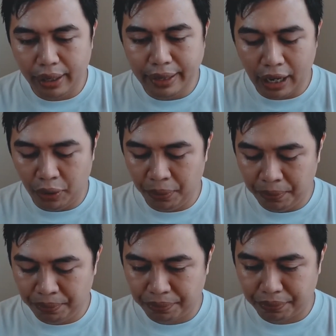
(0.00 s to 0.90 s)
Now,
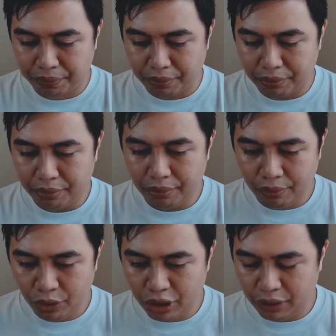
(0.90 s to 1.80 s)

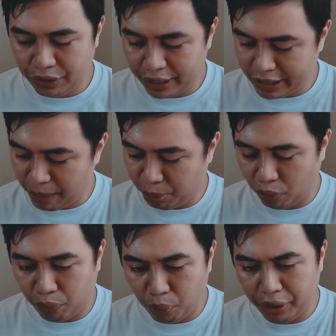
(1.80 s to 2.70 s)
to give you an example
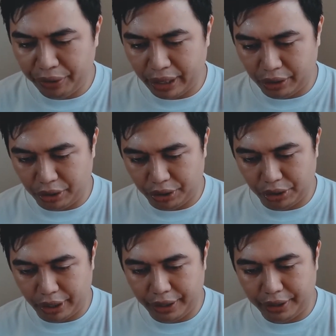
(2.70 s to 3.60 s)
of what that looks like,